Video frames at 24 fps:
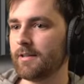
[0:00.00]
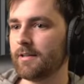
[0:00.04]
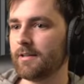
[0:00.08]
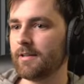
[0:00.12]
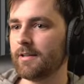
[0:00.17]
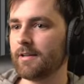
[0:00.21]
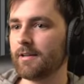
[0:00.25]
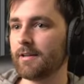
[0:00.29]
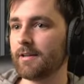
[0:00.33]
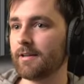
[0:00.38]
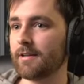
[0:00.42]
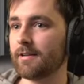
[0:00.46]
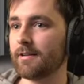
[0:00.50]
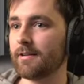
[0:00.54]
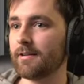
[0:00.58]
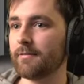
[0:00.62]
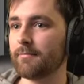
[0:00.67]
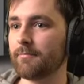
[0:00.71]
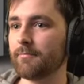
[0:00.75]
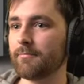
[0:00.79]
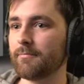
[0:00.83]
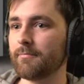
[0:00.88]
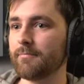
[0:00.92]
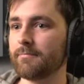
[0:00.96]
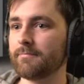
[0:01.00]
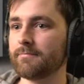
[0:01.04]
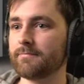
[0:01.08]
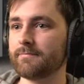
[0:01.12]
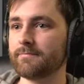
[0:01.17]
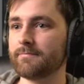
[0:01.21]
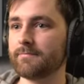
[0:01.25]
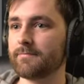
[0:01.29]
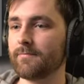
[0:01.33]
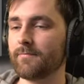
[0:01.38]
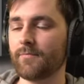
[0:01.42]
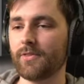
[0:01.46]
um,
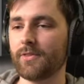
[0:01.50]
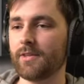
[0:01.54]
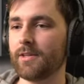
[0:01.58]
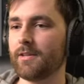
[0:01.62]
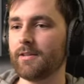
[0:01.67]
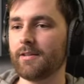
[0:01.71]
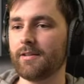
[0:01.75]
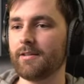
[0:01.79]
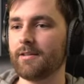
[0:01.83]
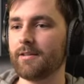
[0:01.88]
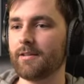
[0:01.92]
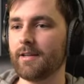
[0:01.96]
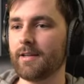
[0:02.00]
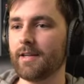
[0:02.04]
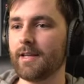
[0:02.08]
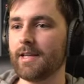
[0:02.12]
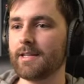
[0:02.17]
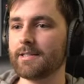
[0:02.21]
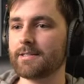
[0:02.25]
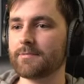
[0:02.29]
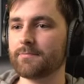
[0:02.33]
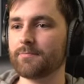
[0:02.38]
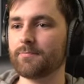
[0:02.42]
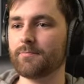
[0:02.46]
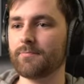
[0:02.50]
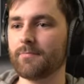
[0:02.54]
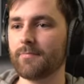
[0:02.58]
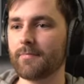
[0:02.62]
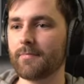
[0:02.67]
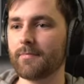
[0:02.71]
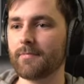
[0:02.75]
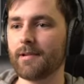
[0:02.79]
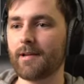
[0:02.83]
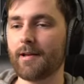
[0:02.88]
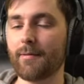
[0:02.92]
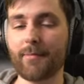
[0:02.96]
he's
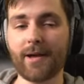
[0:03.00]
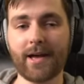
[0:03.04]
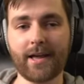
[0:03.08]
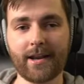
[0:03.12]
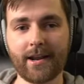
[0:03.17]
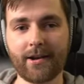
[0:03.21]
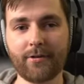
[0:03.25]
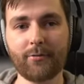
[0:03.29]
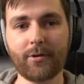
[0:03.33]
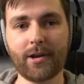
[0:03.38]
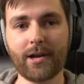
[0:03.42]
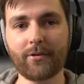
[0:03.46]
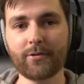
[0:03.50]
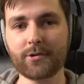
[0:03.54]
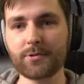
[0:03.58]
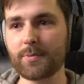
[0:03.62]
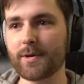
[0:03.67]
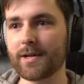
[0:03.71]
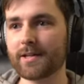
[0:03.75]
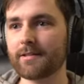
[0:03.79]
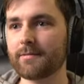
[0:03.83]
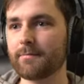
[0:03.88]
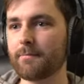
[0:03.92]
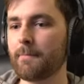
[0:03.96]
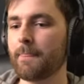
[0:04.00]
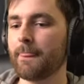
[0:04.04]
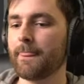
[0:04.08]
a man I really respect.